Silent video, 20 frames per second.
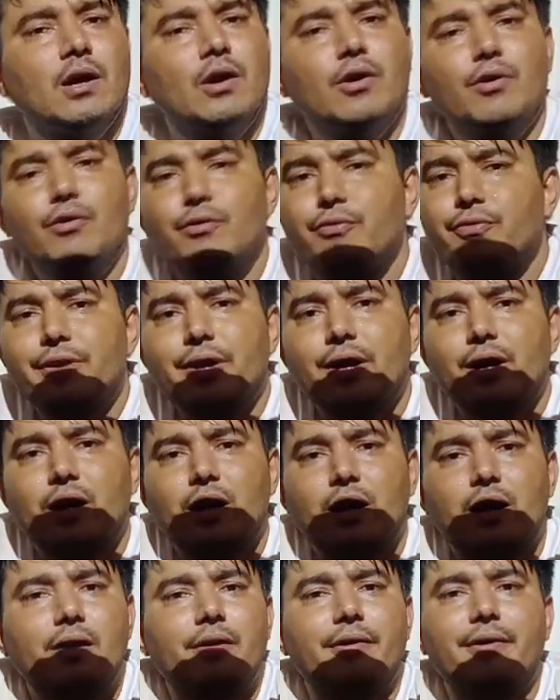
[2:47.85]
where
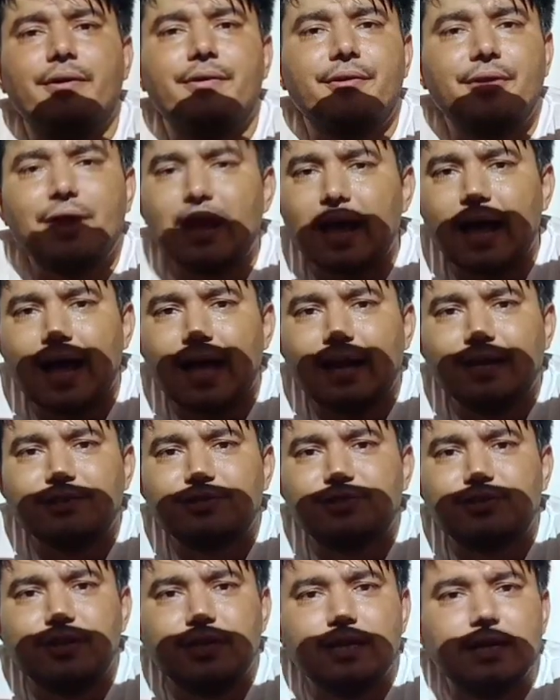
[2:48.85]
a
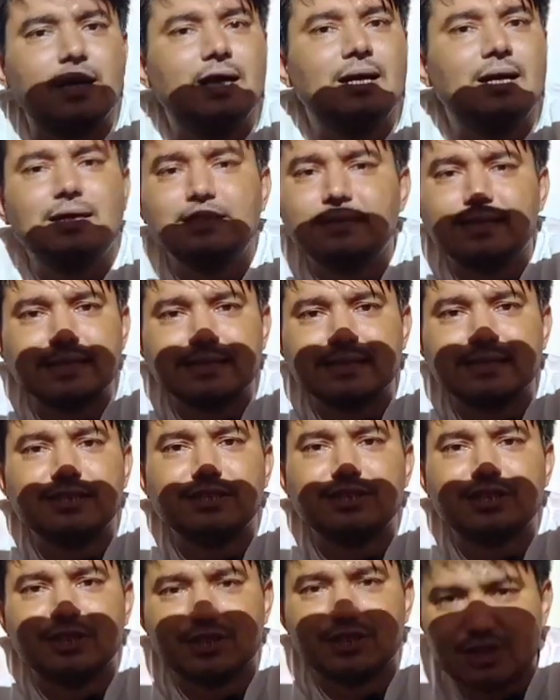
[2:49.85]
reality
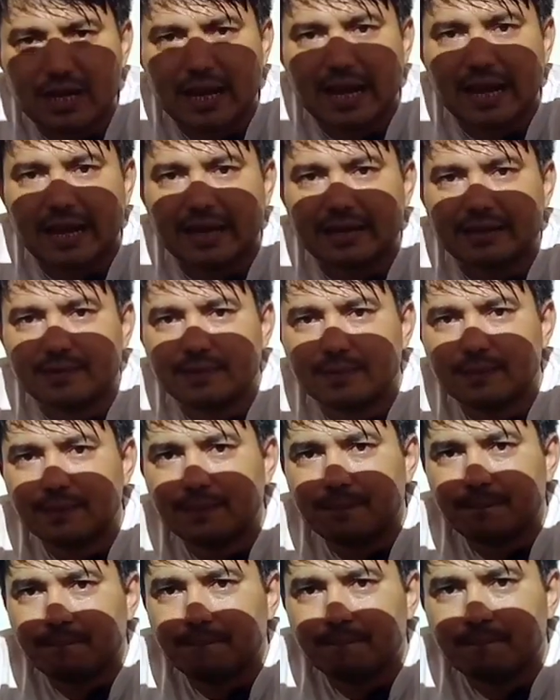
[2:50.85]
doesn't change?
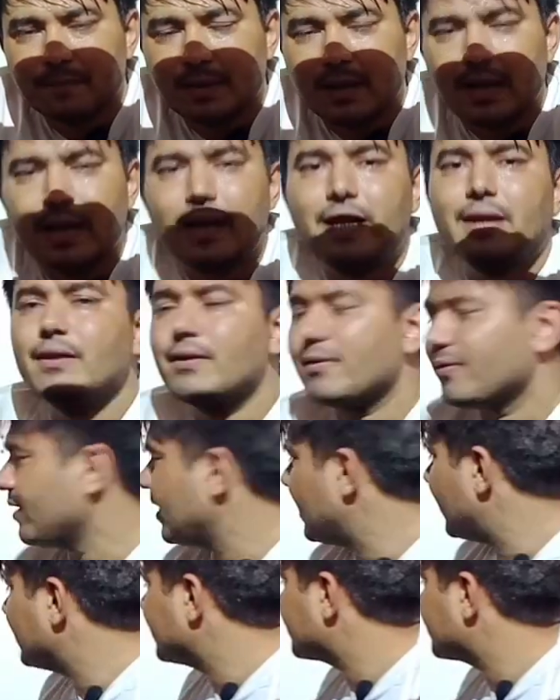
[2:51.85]
In a real